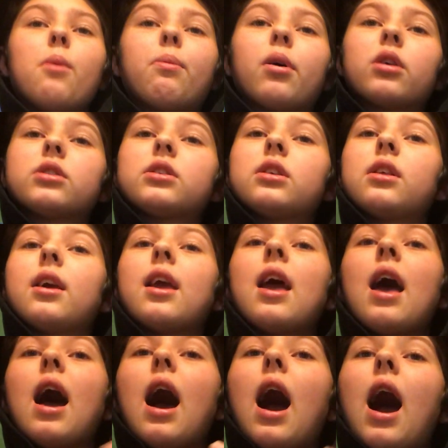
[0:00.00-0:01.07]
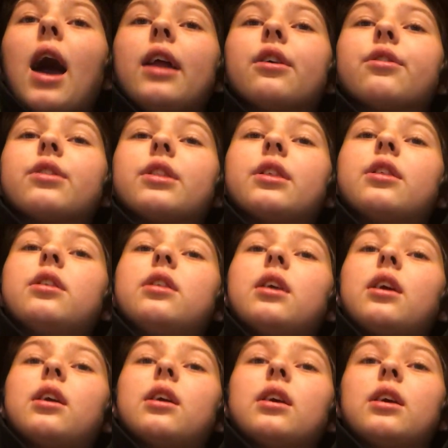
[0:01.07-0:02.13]
Personally, I don't
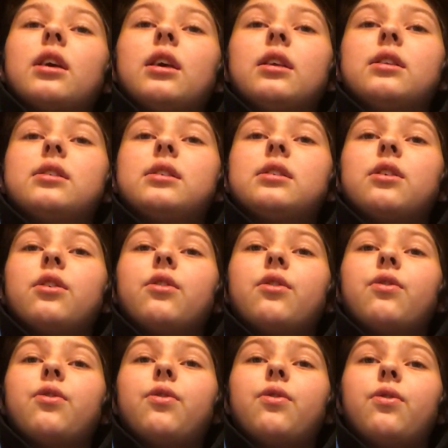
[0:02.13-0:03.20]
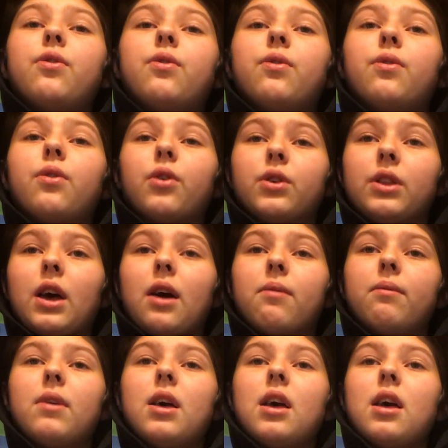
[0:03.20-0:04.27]
think it's for them.